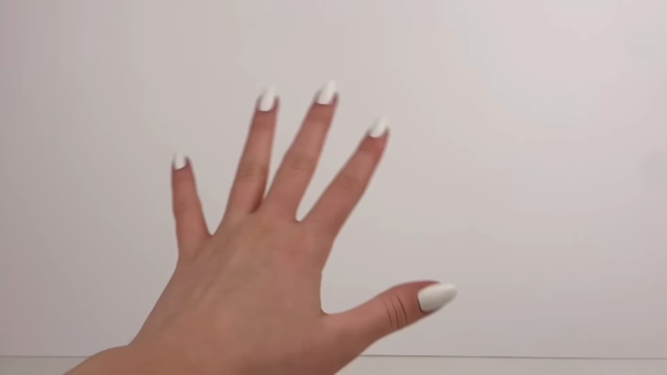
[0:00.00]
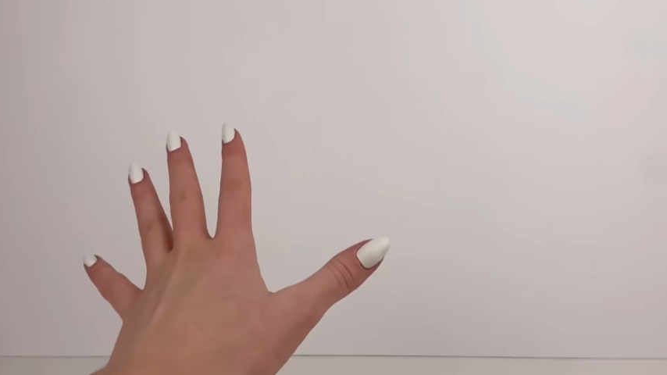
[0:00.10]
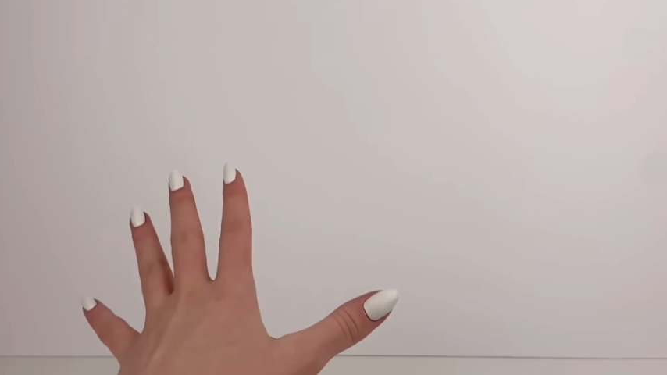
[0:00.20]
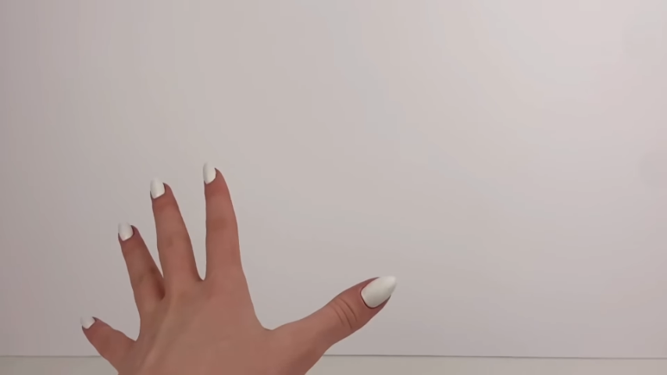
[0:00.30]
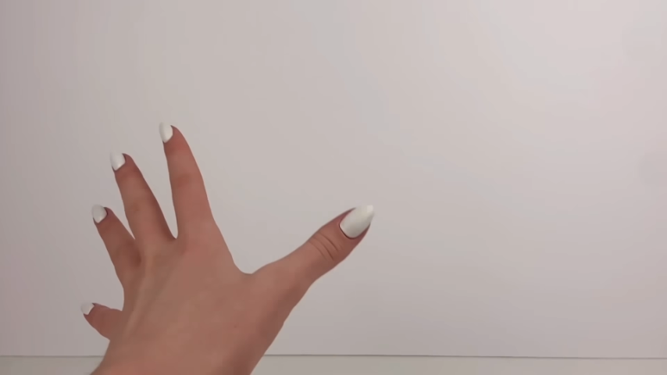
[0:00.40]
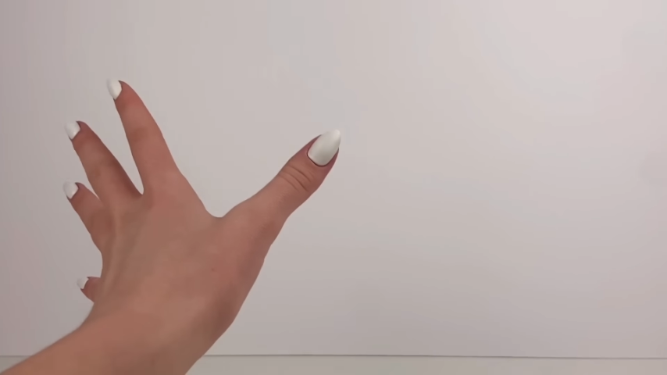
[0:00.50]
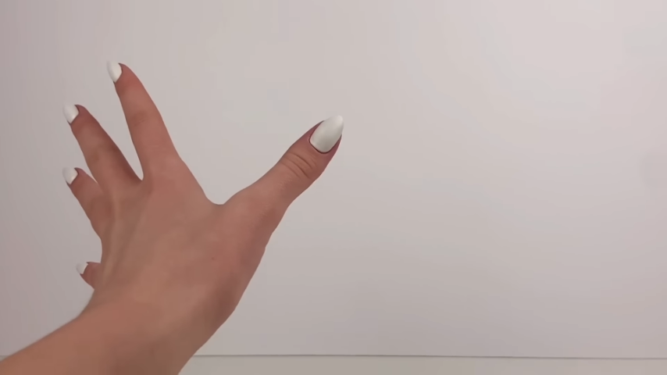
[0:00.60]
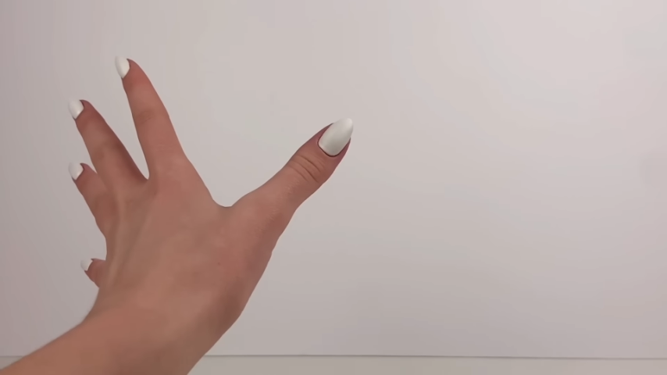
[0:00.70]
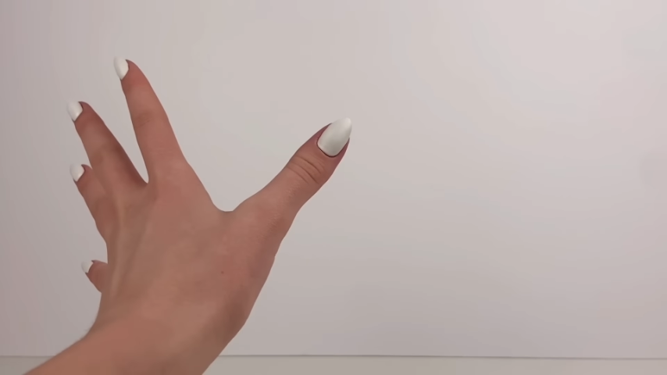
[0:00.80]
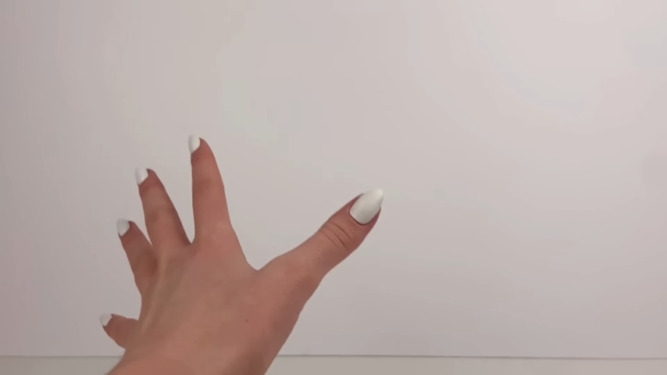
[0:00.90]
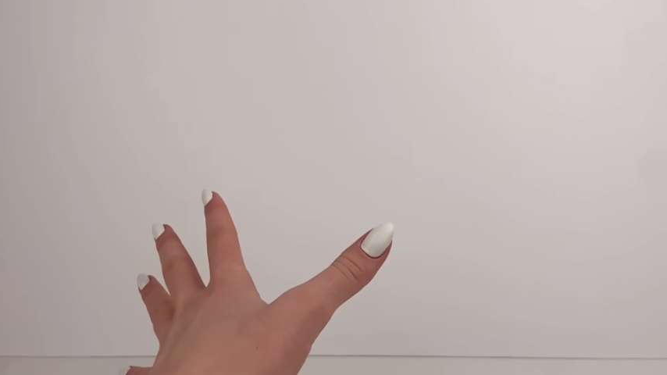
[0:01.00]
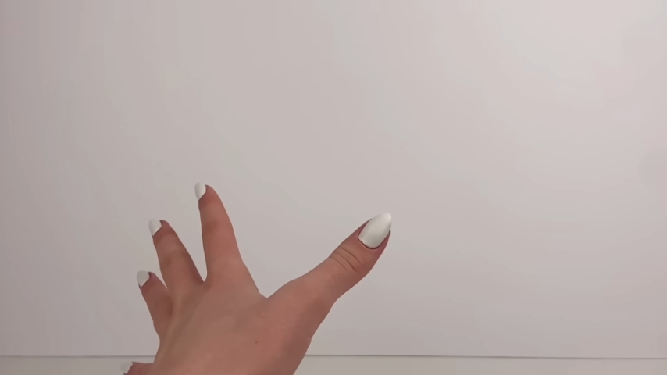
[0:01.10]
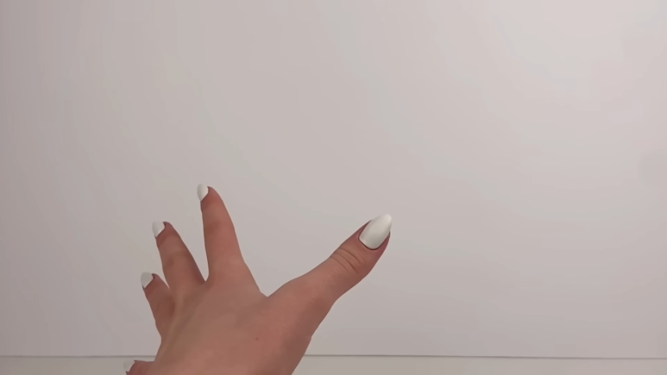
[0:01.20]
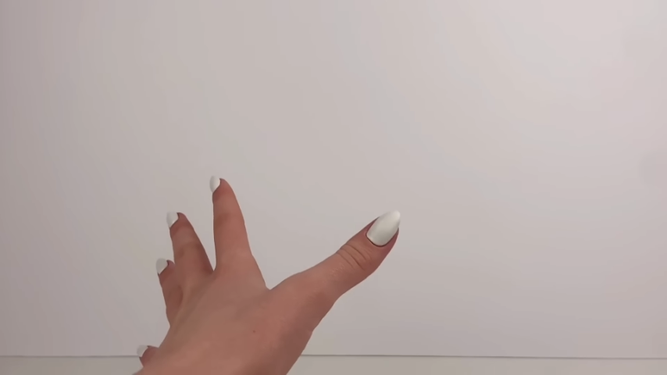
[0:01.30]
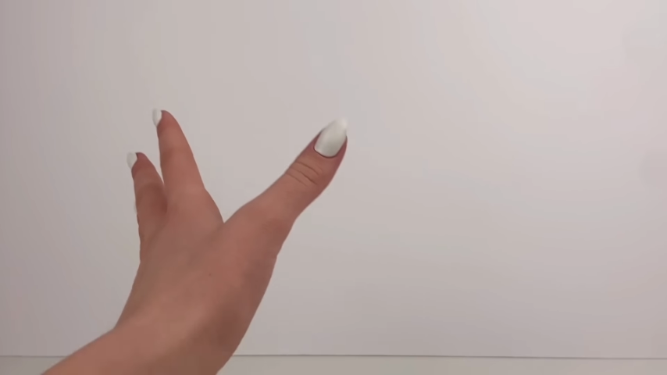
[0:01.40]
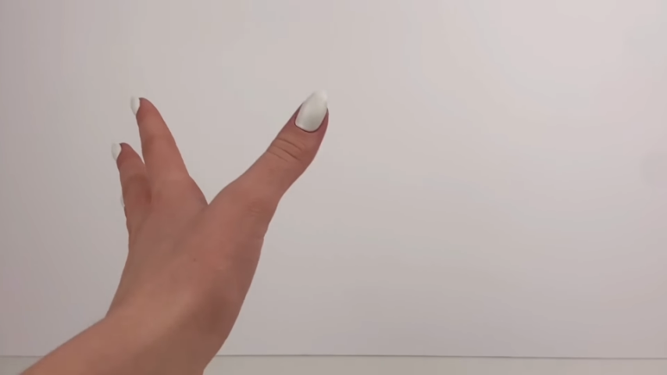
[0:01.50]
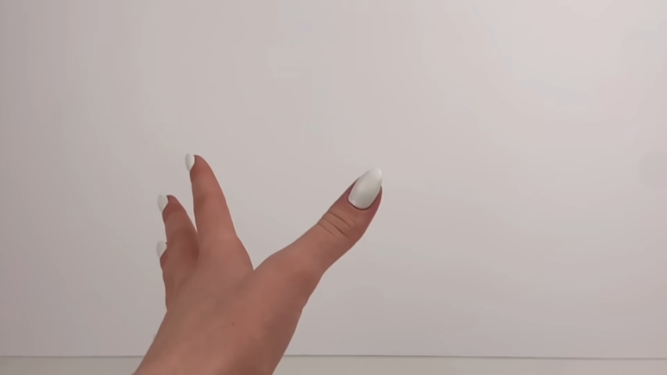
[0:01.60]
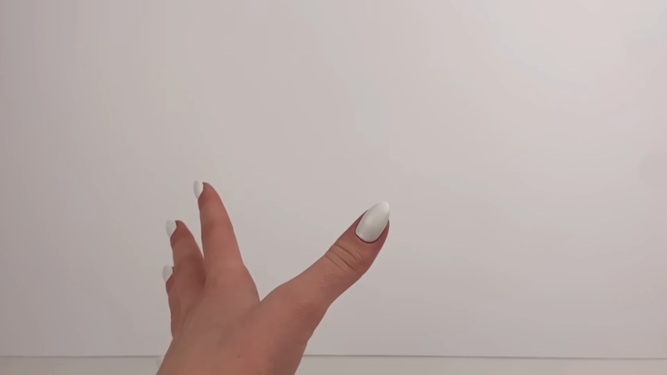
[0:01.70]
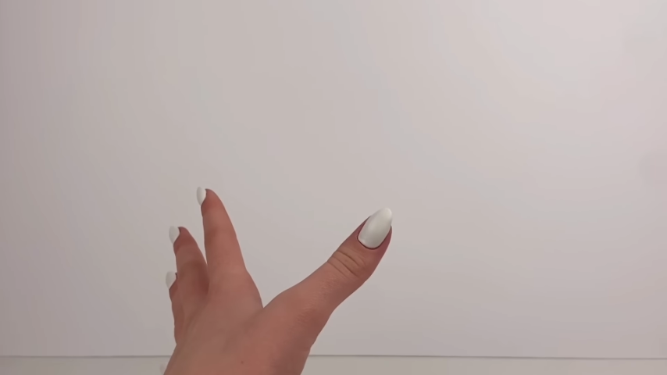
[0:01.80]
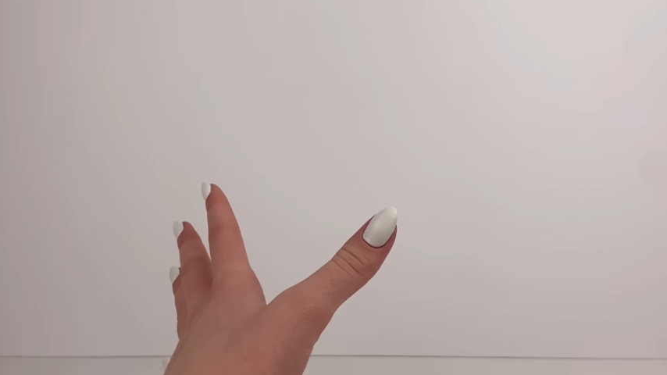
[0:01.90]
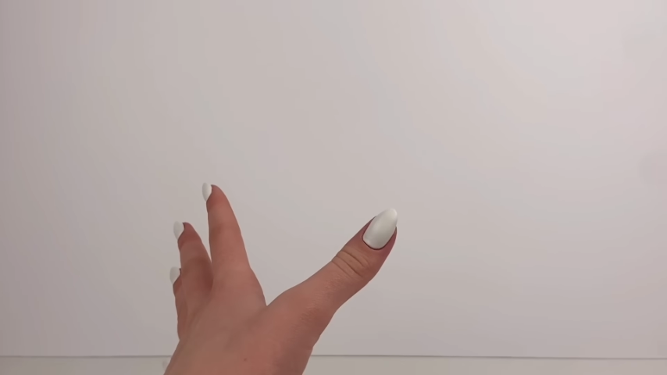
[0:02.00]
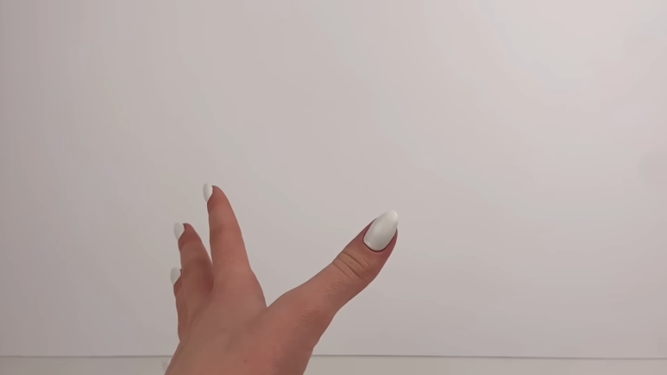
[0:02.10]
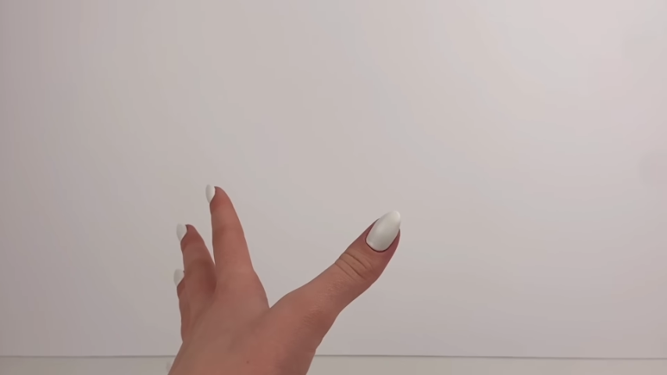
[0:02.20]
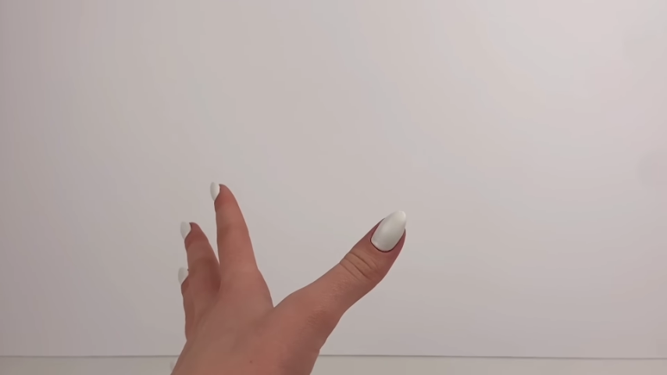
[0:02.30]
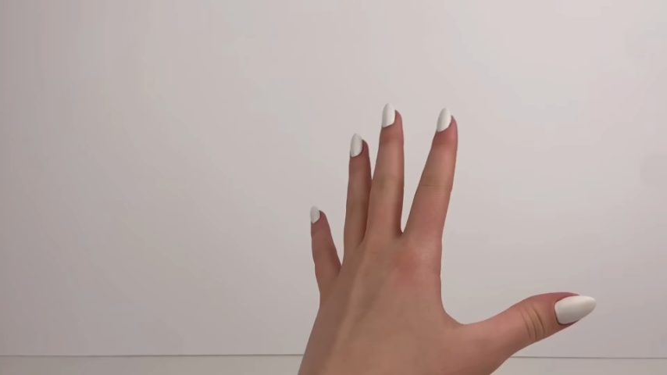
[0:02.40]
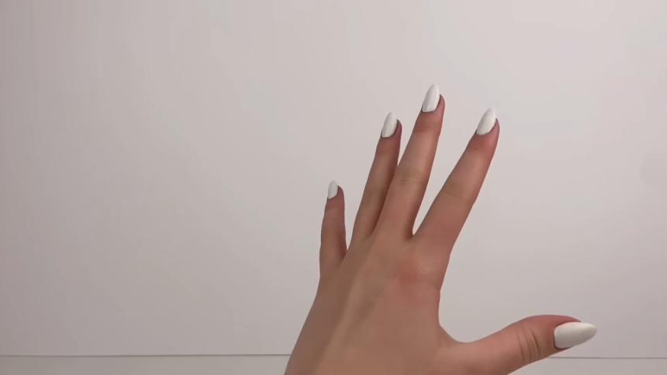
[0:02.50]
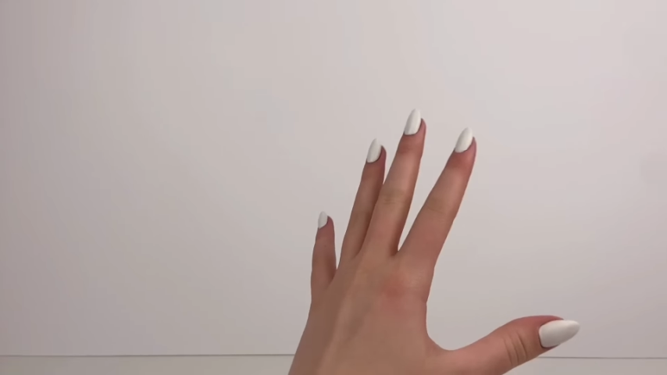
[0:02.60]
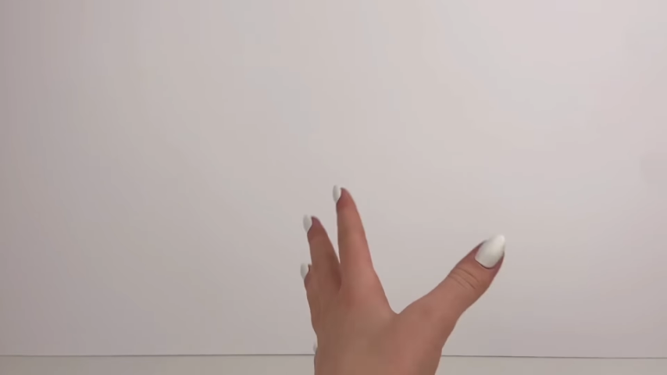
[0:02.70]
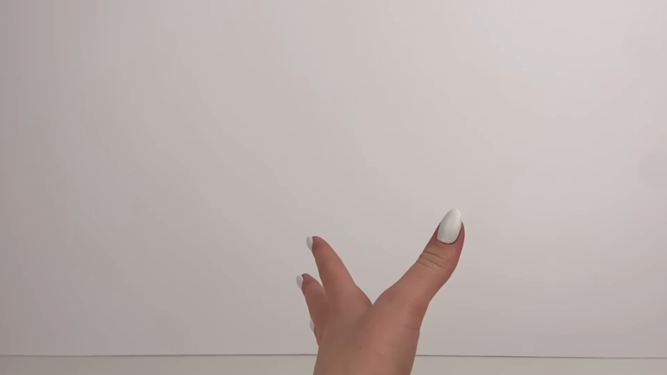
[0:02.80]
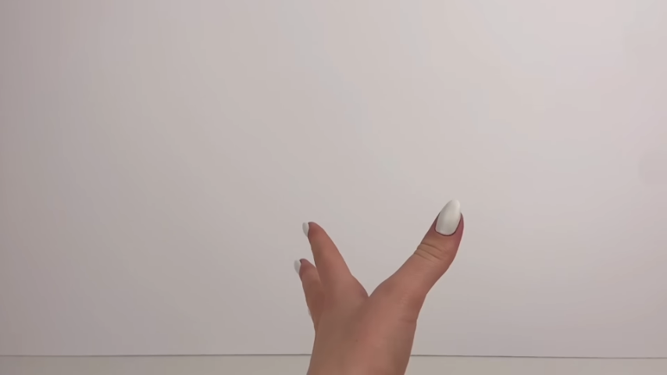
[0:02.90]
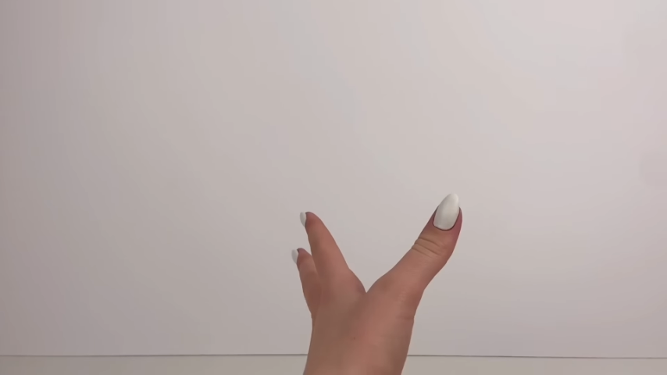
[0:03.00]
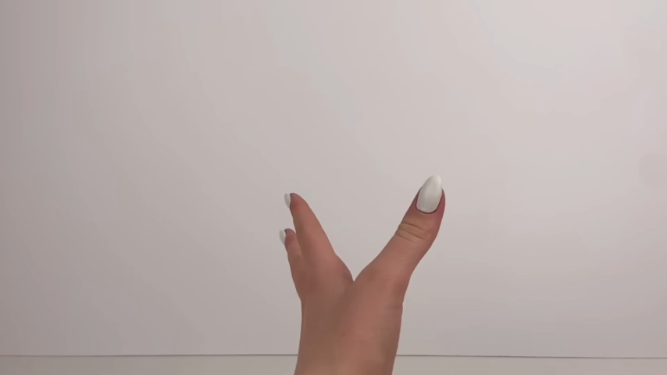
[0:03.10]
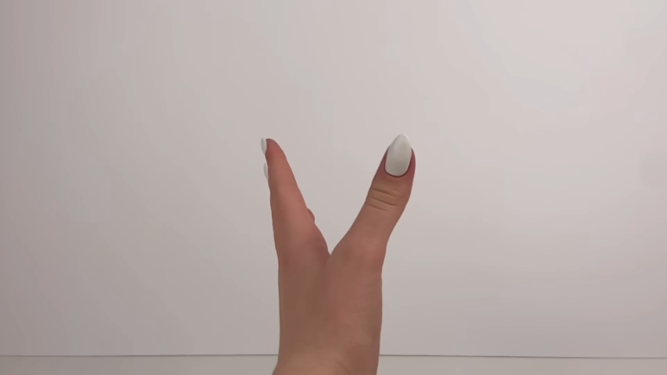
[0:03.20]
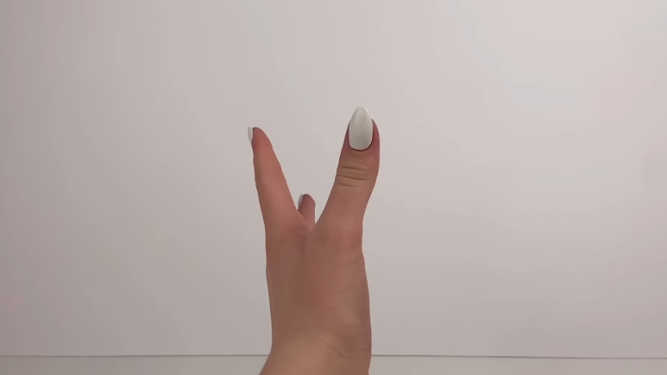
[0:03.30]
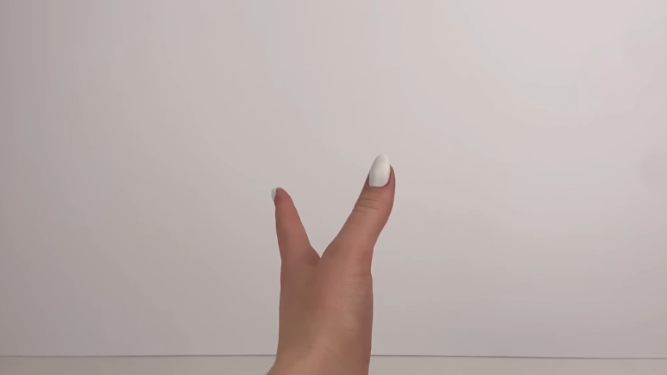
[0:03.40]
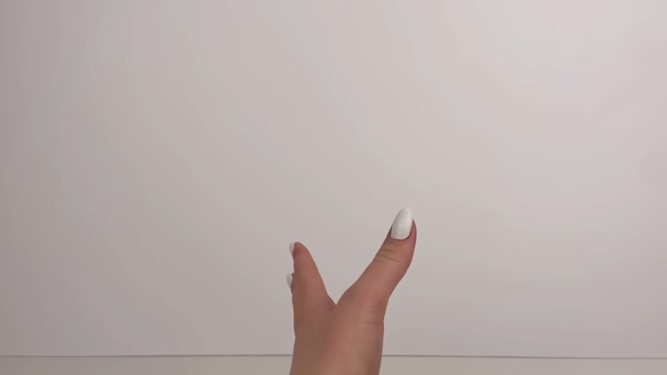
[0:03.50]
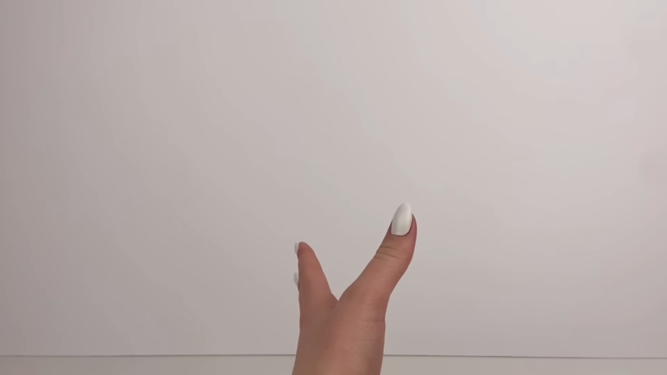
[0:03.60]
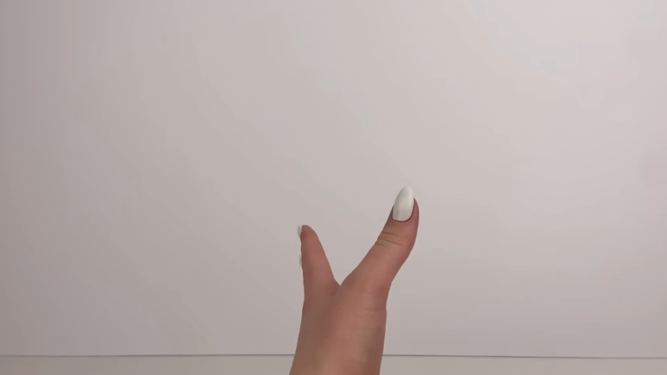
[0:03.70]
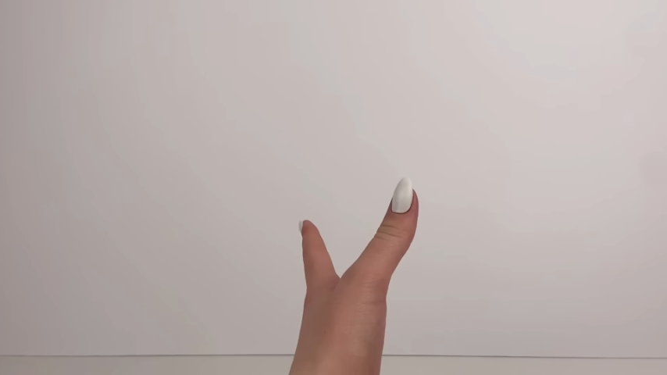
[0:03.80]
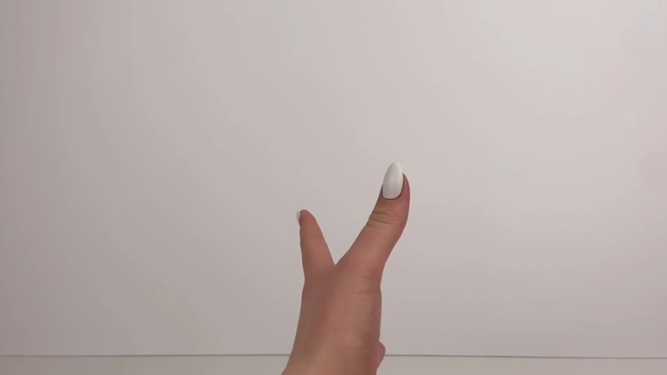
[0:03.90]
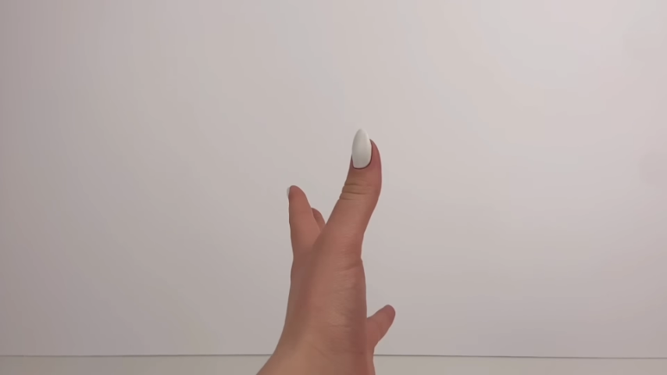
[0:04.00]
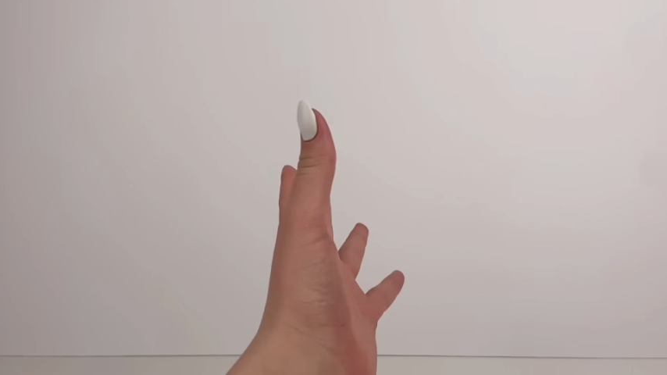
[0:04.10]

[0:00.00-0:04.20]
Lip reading: Nobody's mouth can be seen.